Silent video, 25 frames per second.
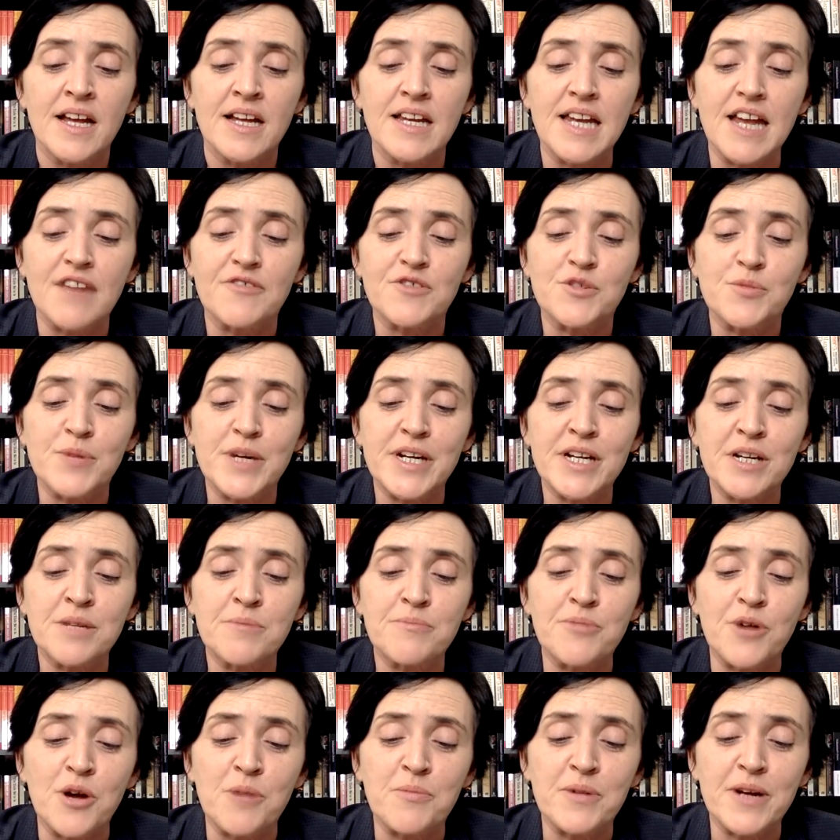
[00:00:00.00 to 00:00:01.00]

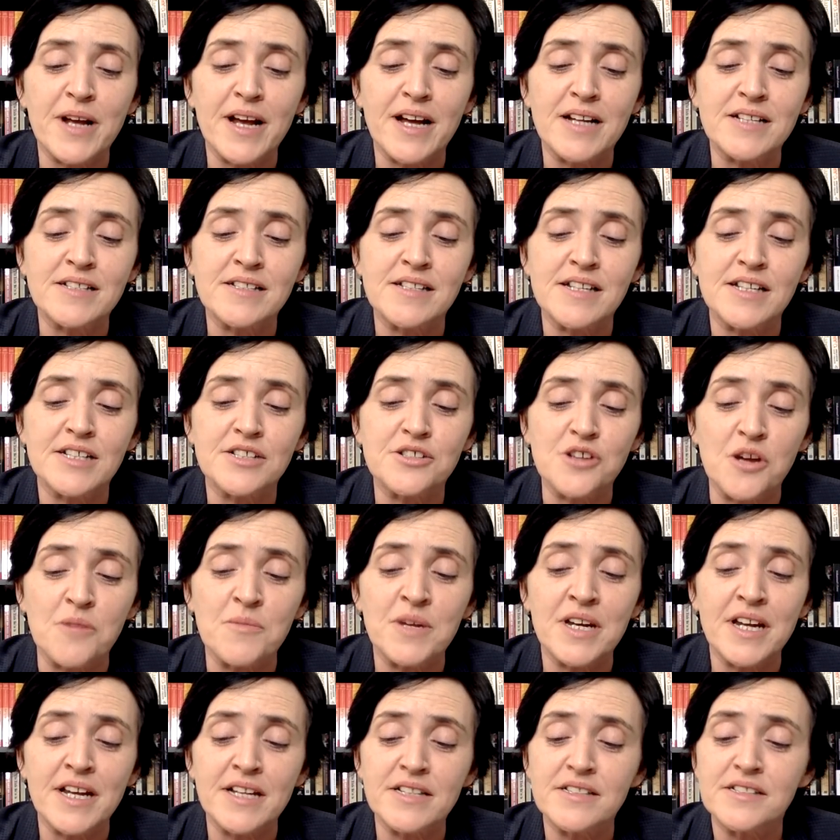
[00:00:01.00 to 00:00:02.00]
Left-wing propaganda
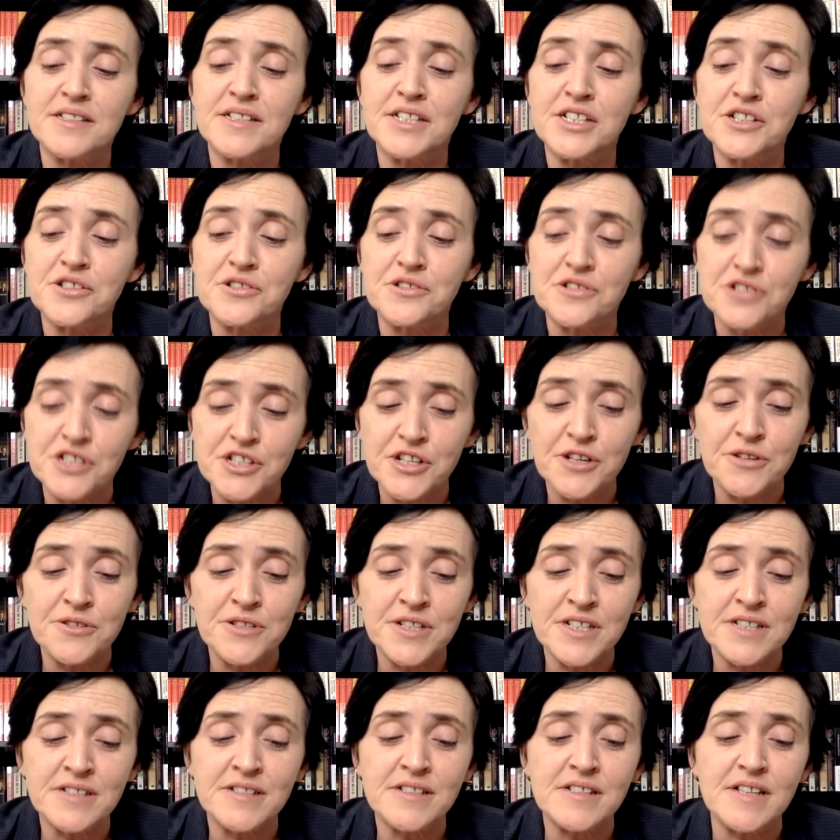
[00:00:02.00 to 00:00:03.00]
dominates teachers'
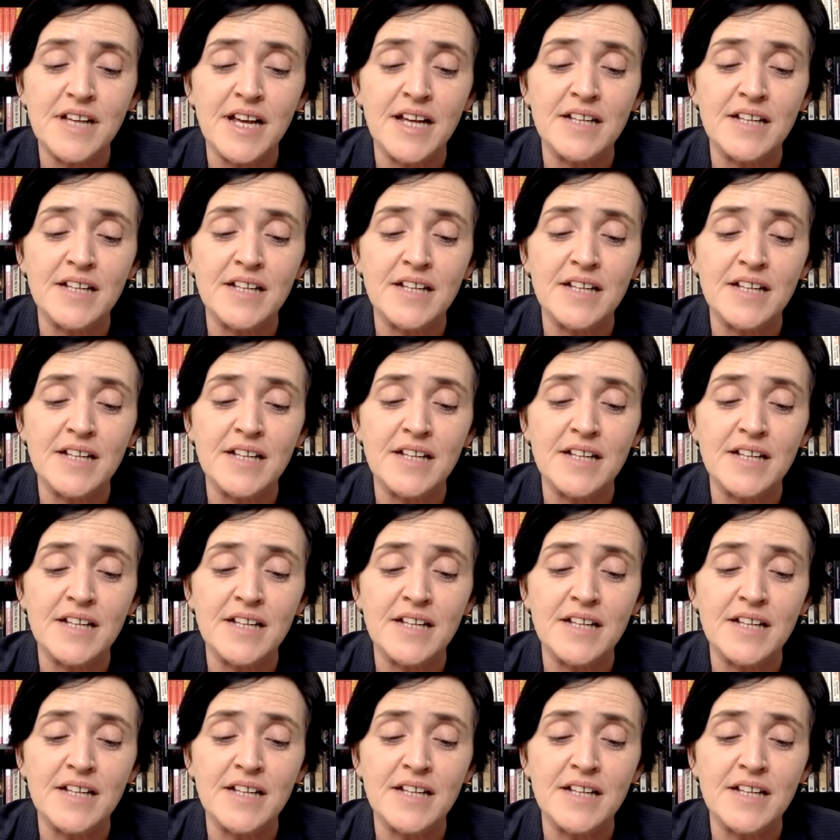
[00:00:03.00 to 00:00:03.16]
unions,